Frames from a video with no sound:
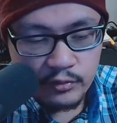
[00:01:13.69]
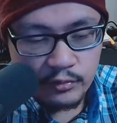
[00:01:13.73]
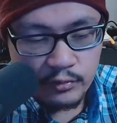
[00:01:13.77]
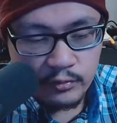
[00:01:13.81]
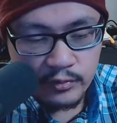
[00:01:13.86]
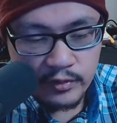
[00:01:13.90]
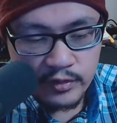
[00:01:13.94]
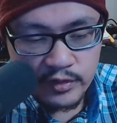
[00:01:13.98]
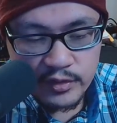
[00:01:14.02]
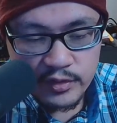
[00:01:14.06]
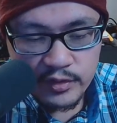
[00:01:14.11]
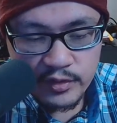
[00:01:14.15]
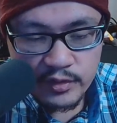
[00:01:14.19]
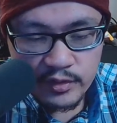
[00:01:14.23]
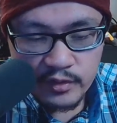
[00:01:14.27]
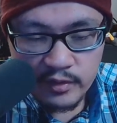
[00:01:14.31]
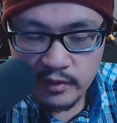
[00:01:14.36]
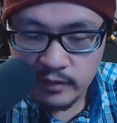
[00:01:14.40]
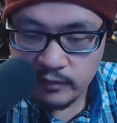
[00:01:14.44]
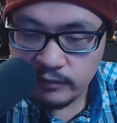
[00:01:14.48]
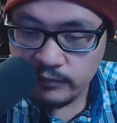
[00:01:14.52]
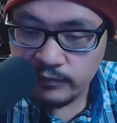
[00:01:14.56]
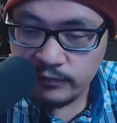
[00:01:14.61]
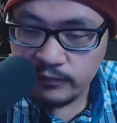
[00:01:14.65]
to
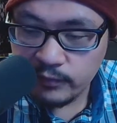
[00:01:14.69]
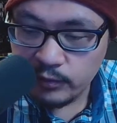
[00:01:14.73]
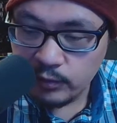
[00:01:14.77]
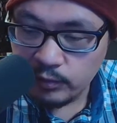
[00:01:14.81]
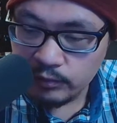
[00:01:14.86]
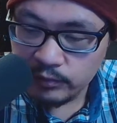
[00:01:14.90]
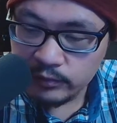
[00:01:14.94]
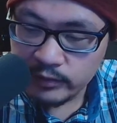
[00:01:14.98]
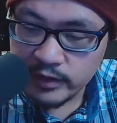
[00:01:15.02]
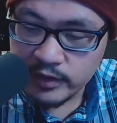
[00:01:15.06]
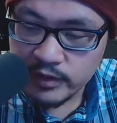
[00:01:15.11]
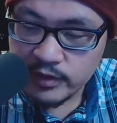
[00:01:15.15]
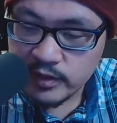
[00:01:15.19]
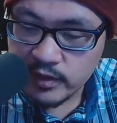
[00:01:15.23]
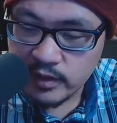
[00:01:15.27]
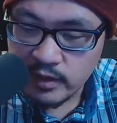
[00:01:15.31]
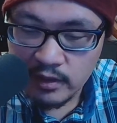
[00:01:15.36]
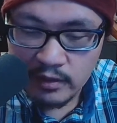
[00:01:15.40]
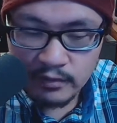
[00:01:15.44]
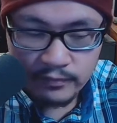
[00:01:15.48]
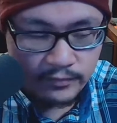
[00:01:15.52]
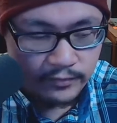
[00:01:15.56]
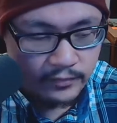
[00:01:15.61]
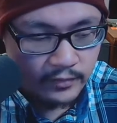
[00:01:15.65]
this phone
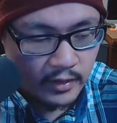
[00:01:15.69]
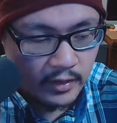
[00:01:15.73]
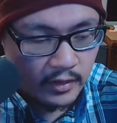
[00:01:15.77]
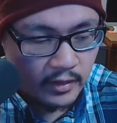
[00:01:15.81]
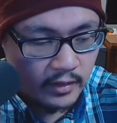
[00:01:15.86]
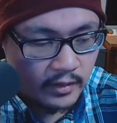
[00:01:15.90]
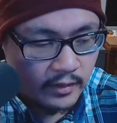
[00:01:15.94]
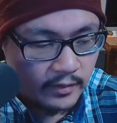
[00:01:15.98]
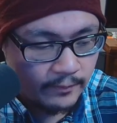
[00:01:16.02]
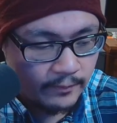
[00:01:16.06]
itself